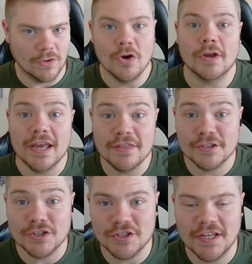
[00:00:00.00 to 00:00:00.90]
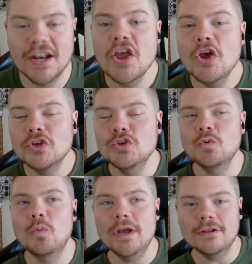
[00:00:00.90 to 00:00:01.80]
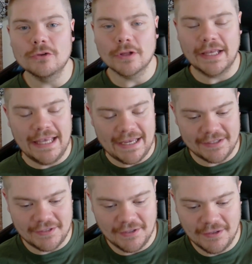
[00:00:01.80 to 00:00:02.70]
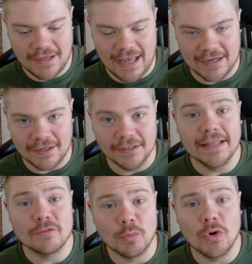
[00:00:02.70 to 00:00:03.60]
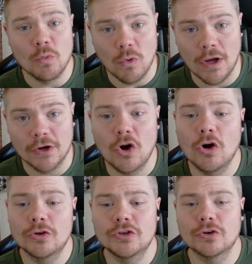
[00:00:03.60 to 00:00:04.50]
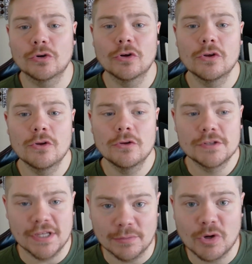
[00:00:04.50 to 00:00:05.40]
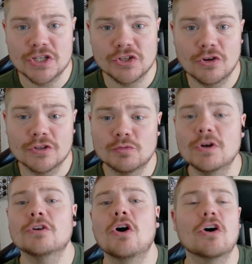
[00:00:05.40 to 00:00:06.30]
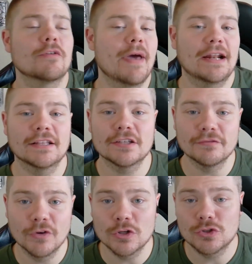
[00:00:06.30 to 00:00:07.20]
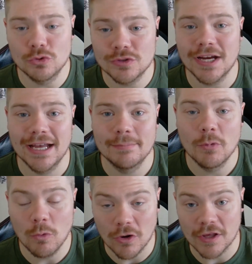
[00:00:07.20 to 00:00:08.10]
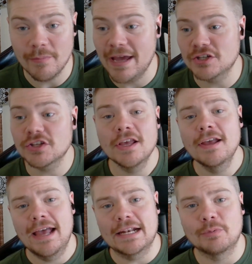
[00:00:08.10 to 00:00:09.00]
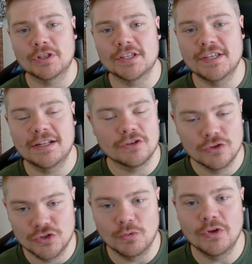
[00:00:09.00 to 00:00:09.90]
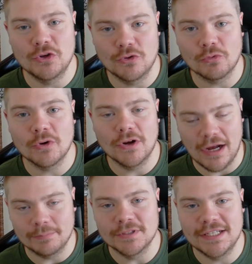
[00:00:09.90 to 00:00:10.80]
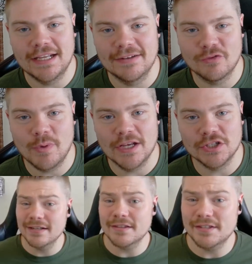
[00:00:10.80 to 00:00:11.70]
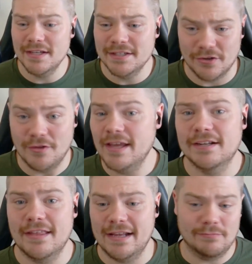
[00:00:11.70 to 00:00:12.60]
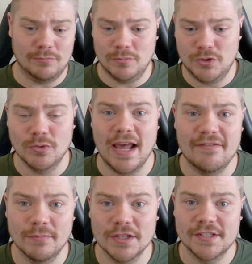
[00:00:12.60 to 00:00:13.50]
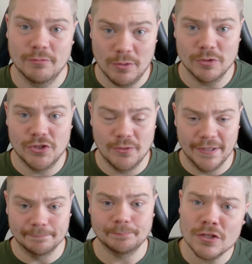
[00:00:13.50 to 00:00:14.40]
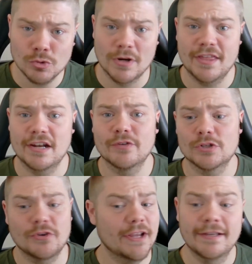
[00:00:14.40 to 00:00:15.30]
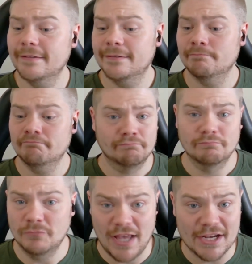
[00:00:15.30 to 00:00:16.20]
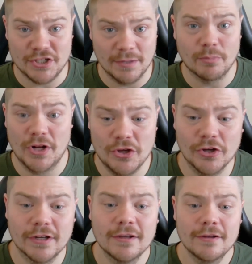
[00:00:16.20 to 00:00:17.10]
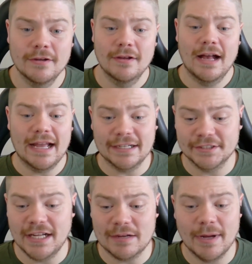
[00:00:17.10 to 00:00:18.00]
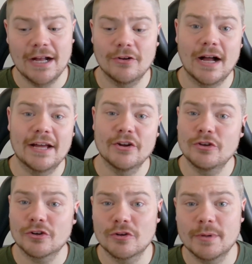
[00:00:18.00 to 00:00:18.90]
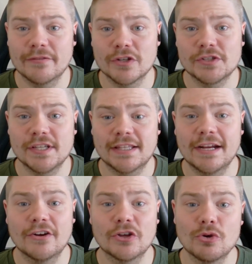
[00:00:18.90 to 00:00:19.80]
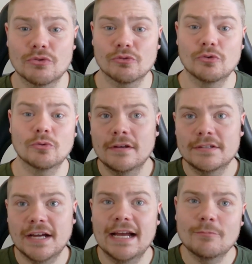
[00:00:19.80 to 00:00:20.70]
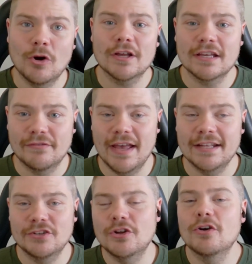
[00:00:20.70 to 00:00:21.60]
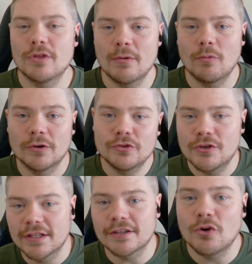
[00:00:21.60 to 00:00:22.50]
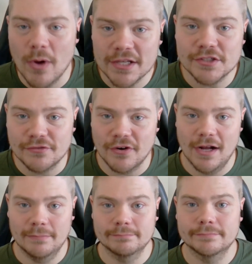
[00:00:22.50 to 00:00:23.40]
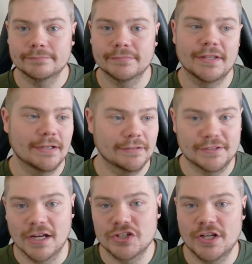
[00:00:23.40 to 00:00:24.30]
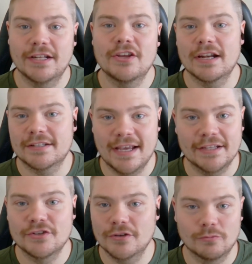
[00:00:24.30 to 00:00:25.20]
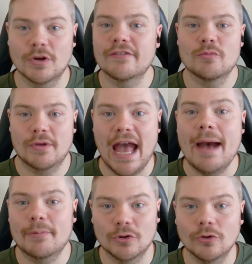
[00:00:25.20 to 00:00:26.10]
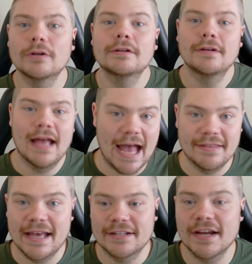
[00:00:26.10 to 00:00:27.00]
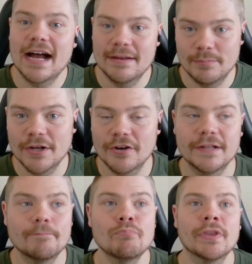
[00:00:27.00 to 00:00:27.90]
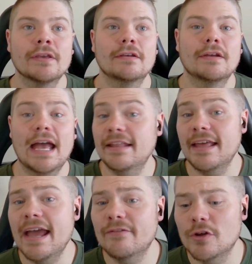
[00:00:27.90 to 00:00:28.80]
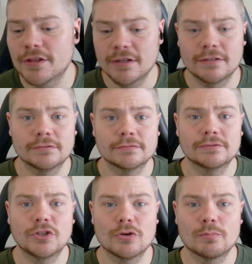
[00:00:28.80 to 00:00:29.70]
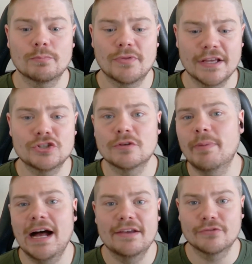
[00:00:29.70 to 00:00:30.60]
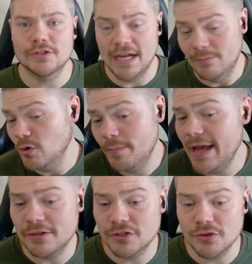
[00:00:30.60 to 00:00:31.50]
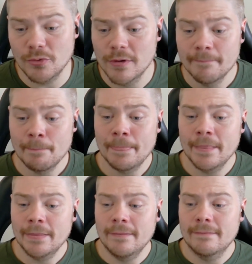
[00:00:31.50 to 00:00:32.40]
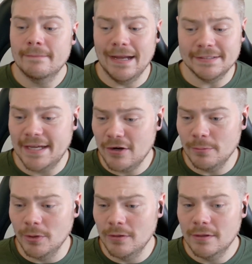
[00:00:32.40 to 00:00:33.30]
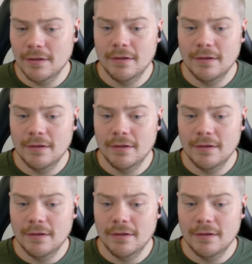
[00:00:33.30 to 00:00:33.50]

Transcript: Okay, this just in. You will get at 11.1 all your celebration tokens will automatically convert to time walking badges. Had to put this in so we knew the real up-to-date information. The the season, or the end of that 2.5 months that we were doing 20th anniversary, cashed in pretty good. I got a stockpile. I know you're going to be able to sit there and go through time walking event. That one, you get the quest from the dungeon. You got to take it to whatever capital had that time period. And they have all the, things you could buy for time warp badges. So not terrible.